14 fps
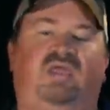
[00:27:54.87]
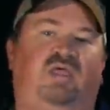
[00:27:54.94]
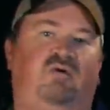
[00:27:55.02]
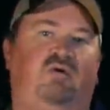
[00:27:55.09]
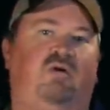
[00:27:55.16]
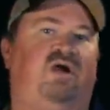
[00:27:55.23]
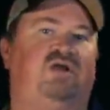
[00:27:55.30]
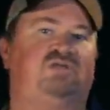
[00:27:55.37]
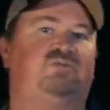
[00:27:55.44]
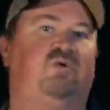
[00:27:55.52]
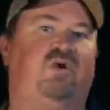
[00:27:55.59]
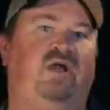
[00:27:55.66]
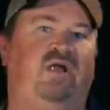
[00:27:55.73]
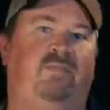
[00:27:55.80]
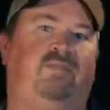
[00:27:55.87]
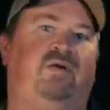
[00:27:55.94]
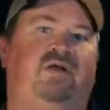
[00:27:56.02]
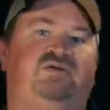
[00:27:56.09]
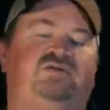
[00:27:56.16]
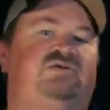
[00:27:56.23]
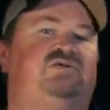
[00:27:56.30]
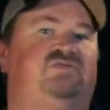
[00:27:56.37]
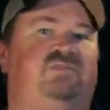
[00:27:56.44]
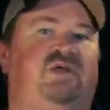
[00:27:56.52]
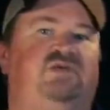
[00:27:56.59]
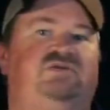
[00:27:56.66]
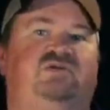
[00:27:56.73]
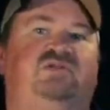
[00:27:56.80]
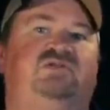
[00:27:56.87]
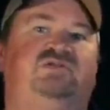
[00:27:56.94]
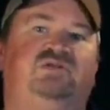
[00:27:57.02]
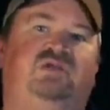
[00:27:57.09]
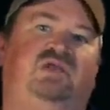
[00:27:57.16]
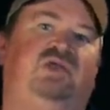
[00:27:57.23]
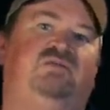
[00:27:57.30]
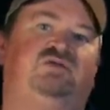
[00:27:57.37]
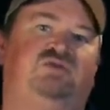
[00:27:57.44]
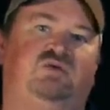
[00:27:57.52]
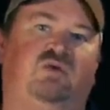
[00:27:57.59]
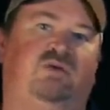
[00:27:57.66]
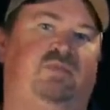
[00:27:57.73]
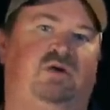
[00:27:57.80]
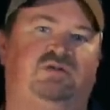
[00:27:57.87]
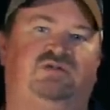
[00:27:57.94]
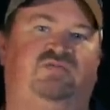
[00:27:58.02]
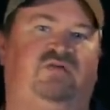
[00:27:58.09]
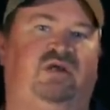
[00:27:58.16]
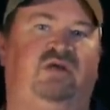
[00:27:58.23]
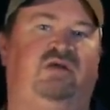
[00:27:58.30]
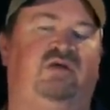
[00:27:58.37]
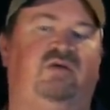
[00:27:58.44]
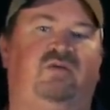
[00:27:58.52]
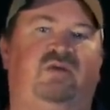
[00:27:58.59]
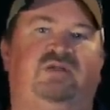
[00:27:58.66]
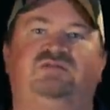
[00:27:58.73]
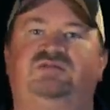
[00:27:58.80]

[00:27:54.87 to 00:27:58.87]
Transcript: It requires more air pressure. Just make sure that you keep short bursts of air going.